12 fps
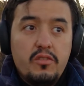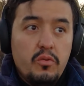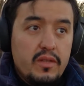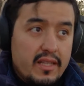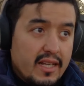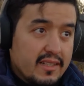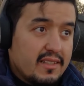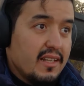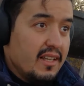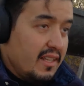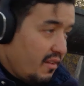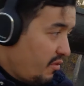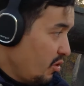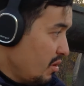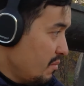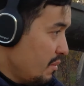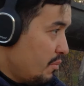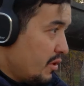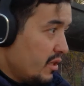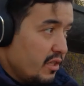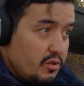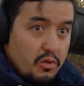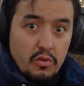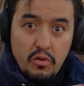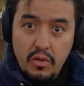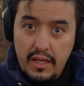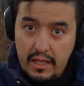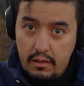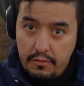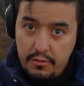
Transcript: So that, if you remember, the nuclear